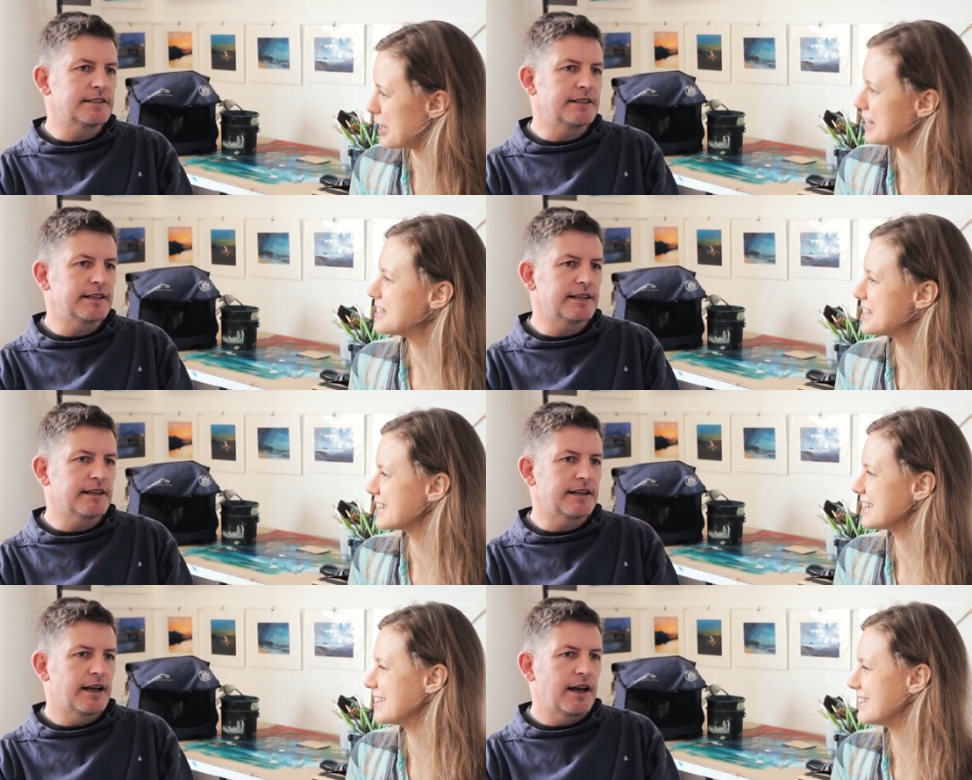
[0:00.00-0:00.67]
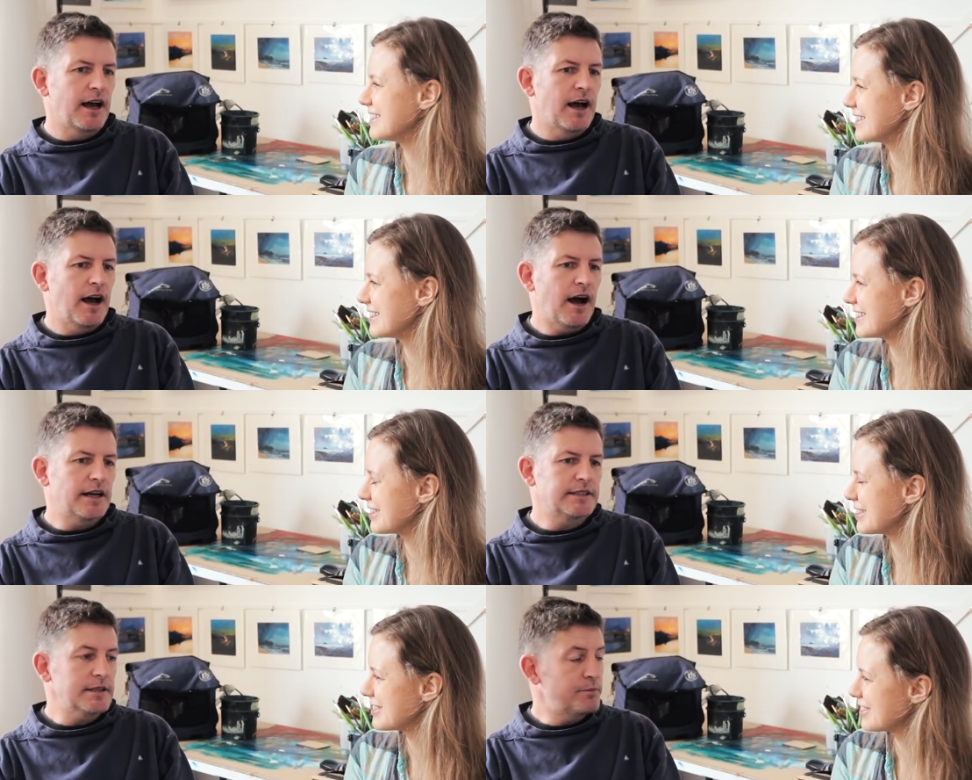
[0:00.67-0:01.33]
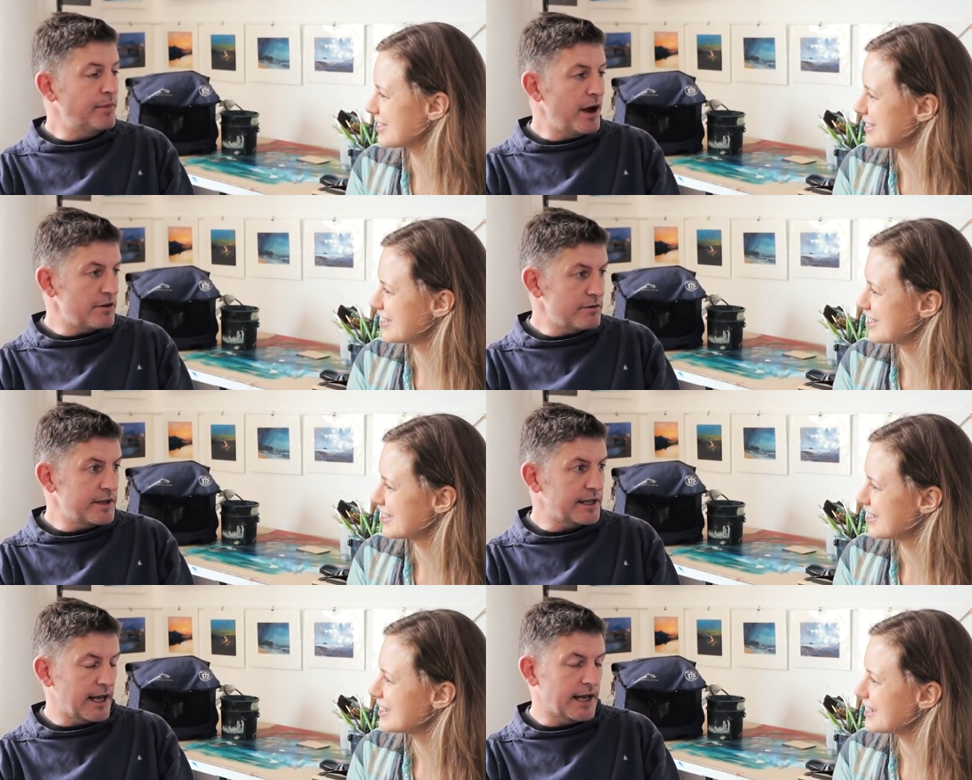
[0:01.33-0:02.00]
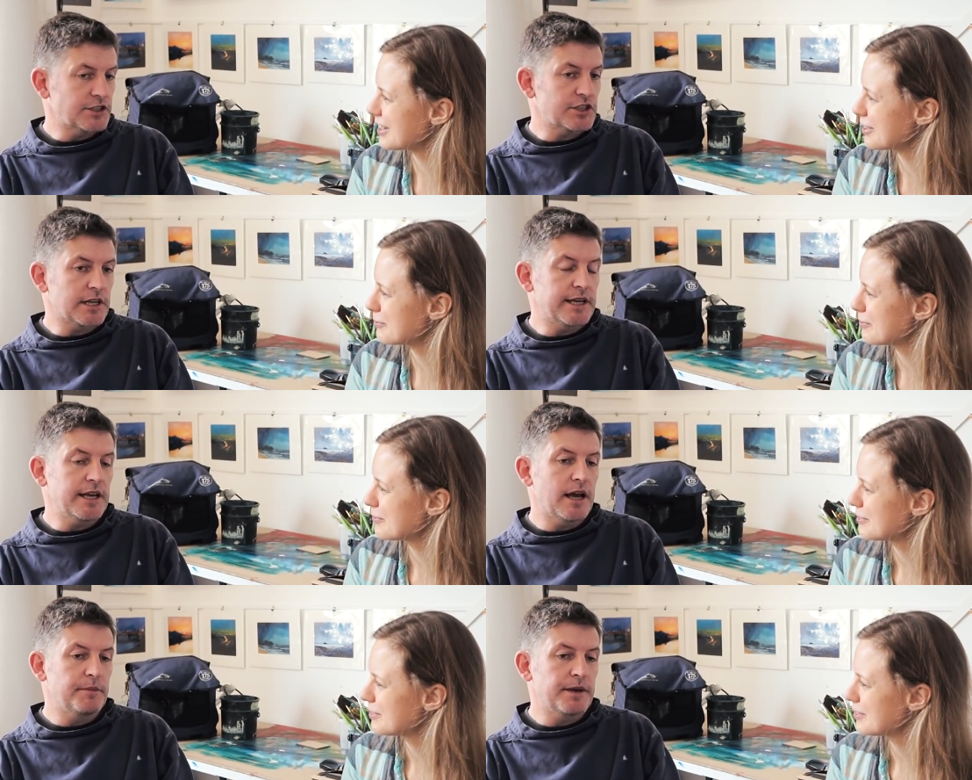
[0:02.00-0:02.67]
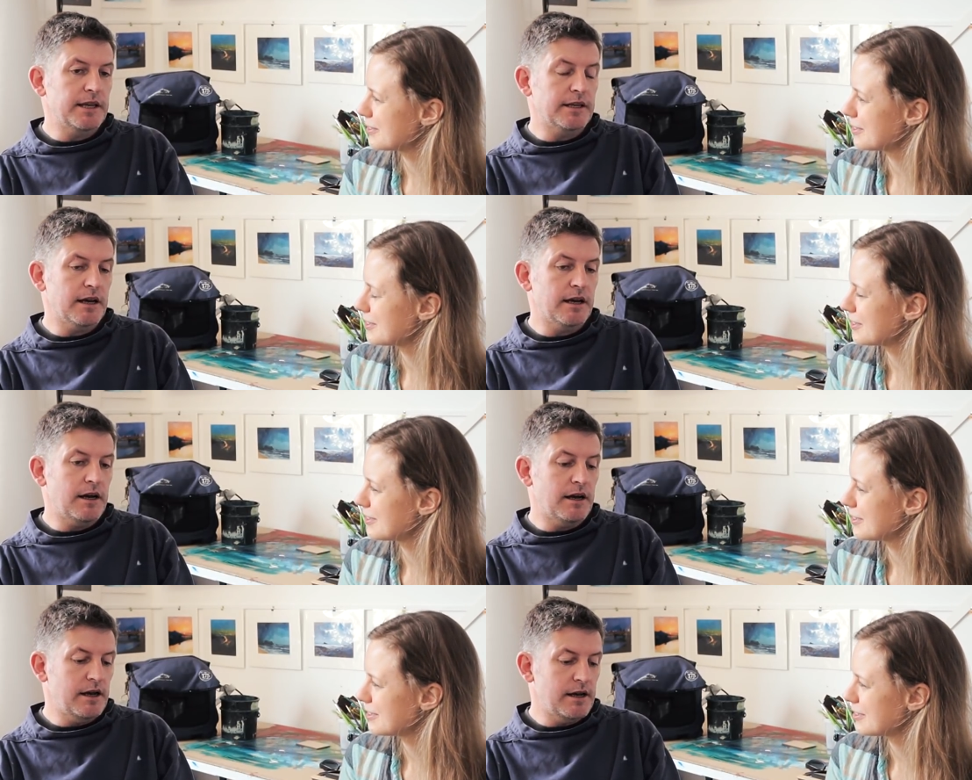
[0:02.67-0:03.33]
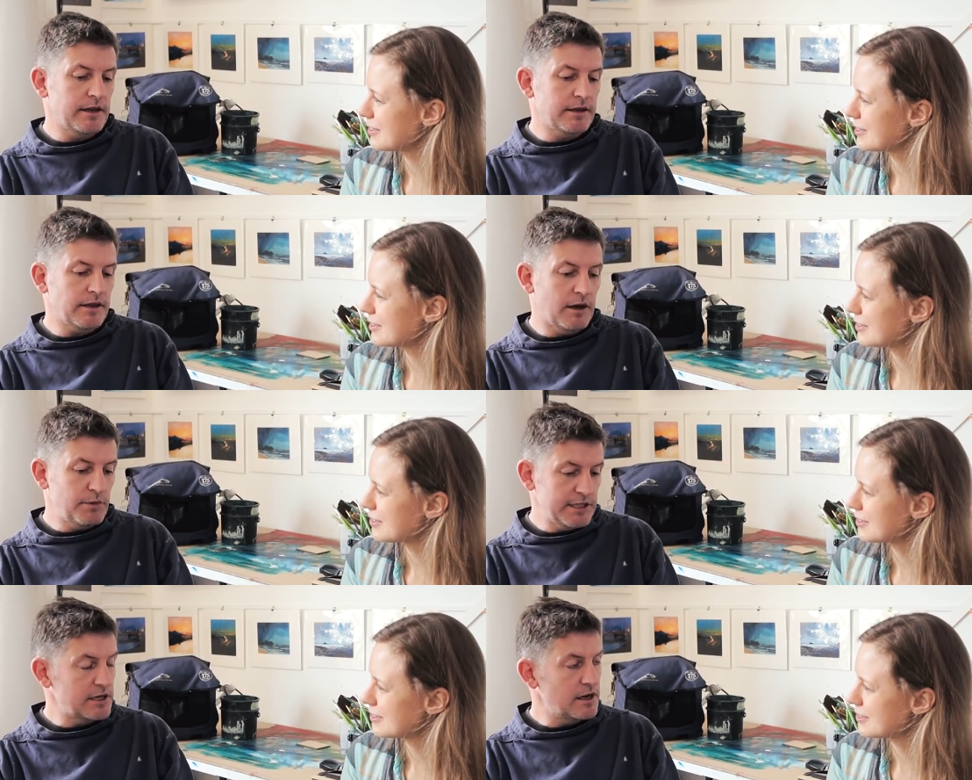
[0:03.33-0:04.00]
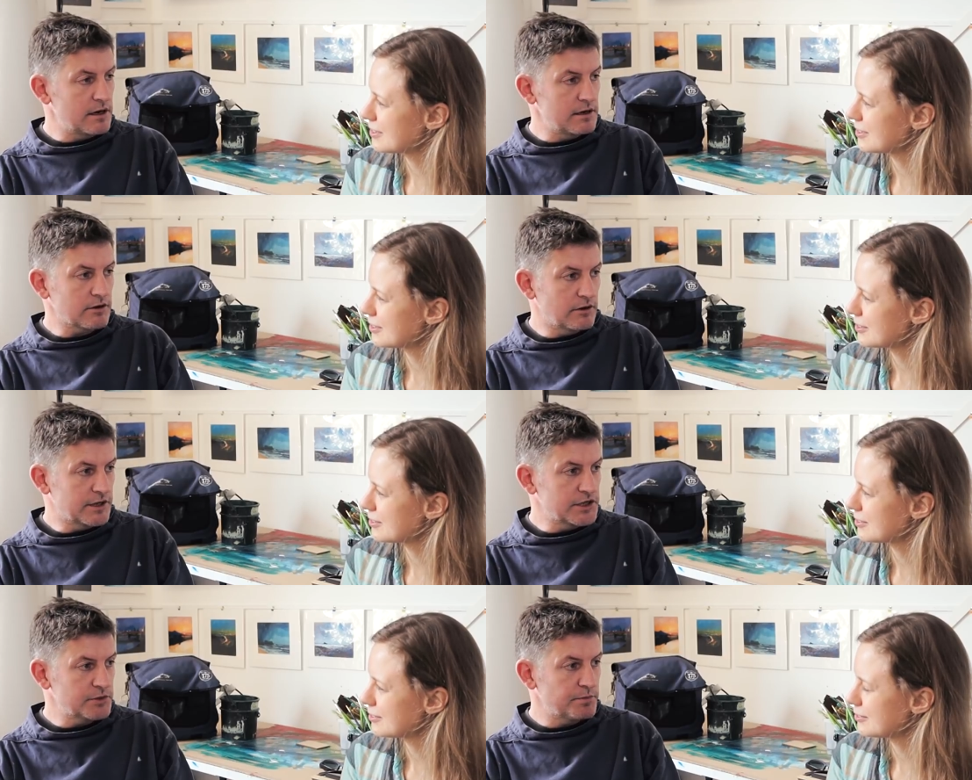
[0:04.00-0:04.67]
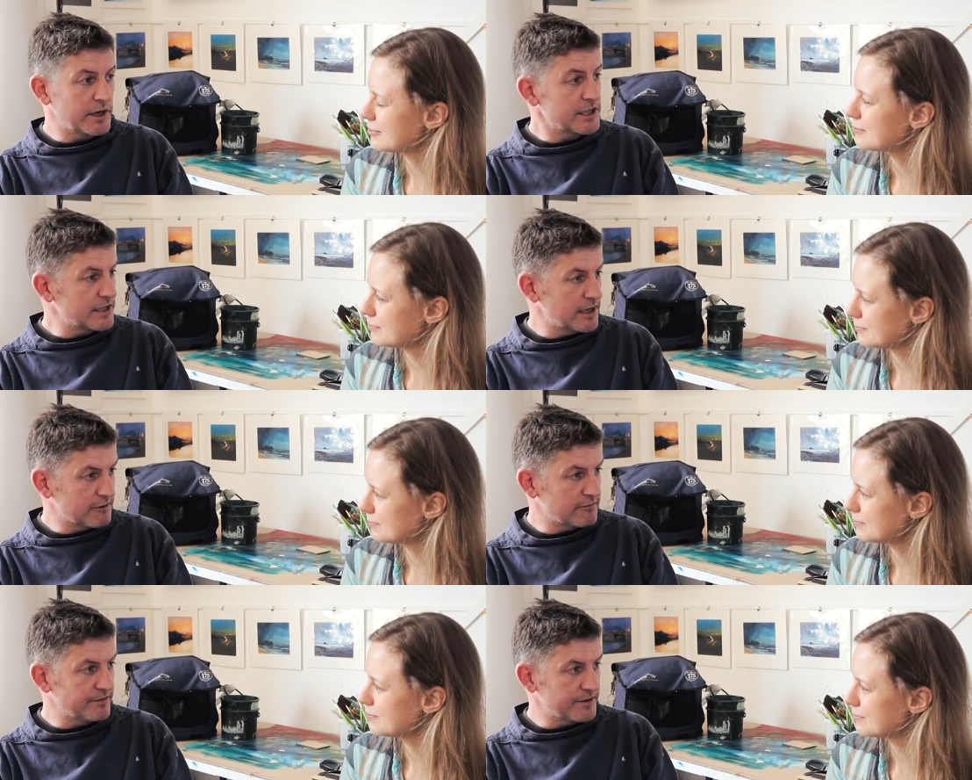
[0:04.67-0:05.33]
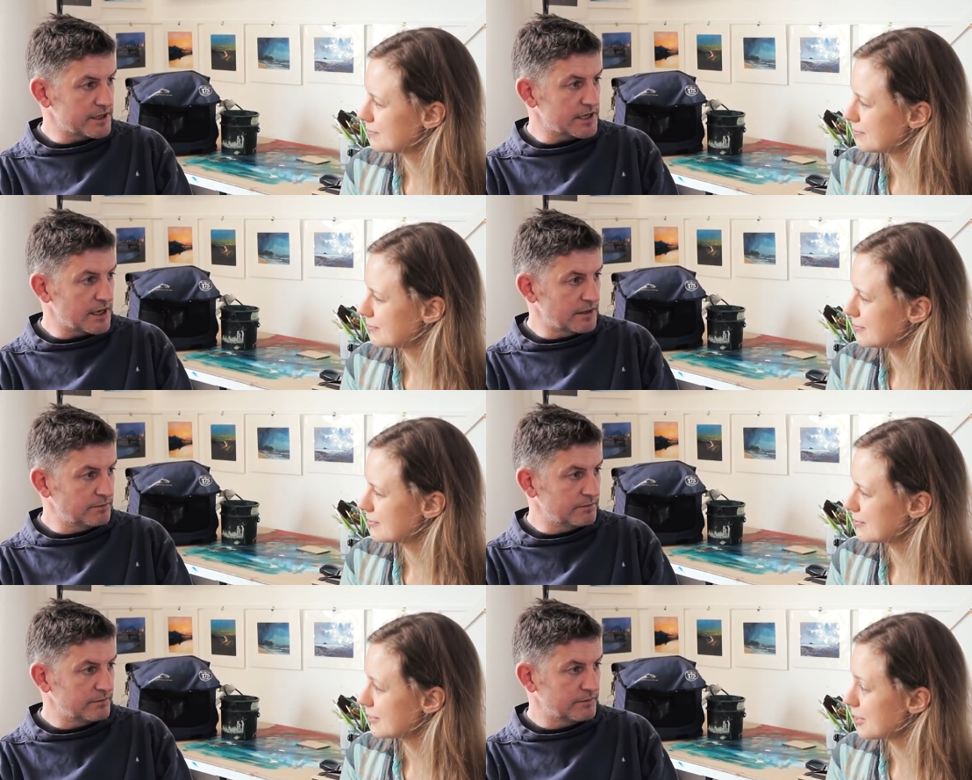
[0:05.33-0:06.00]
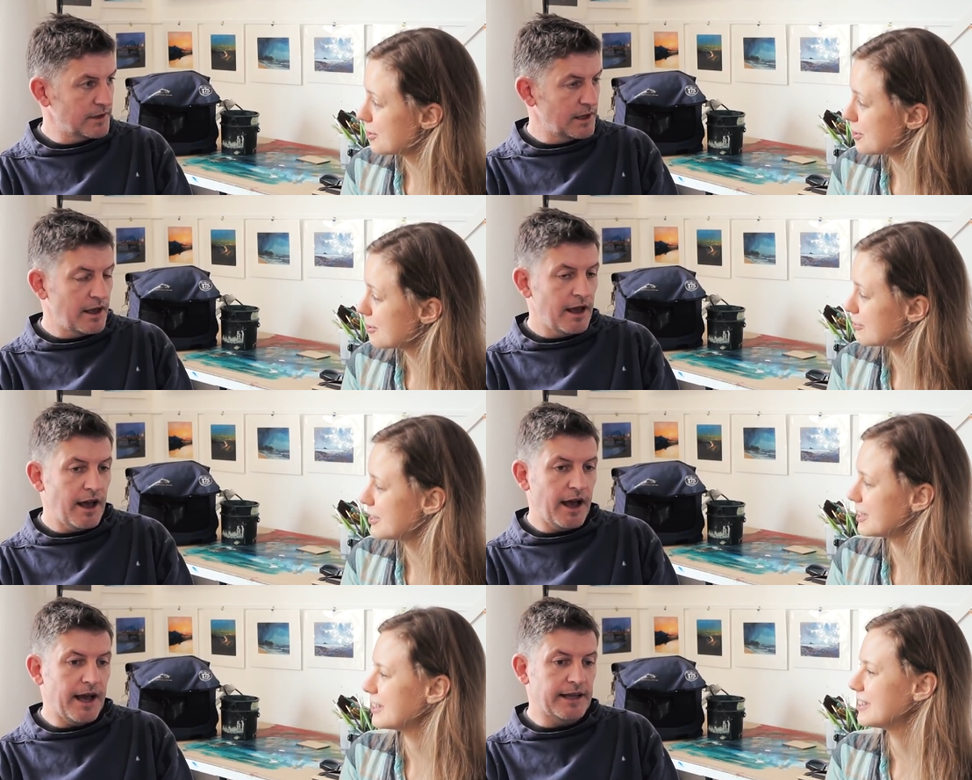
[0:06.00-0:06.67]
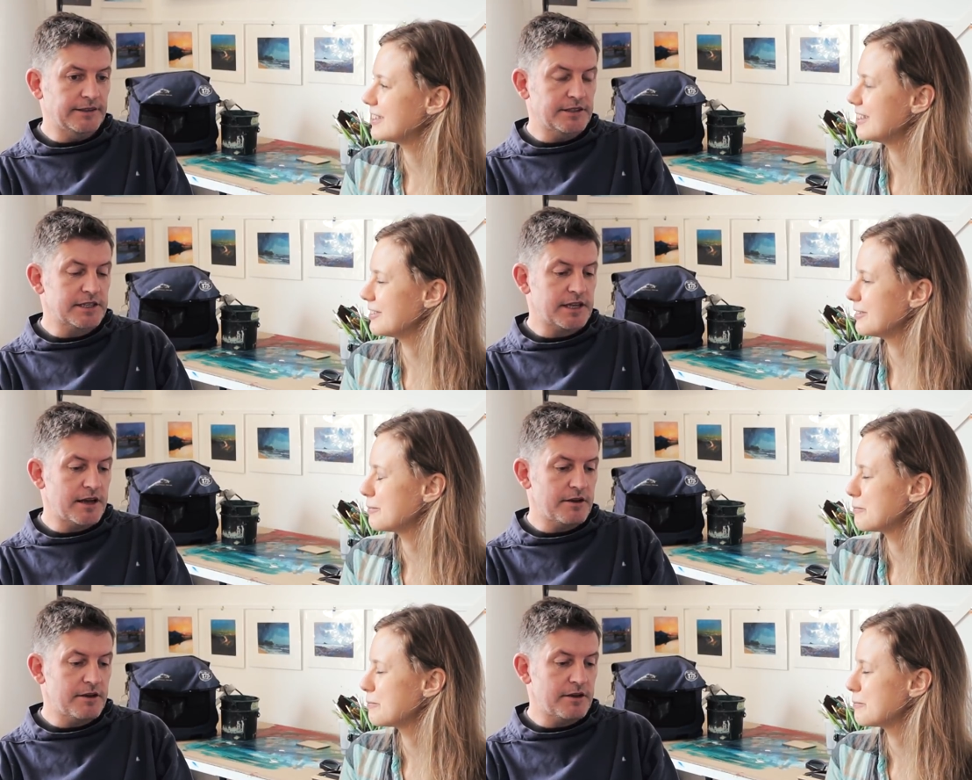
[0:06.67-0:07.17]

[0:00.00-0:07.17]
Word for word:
Speaker 1: keep I, painting and?
Speaker 2: I did both actually. Yeah. I mean, I, I went to art college, but I studied graphic design. Oh, right. And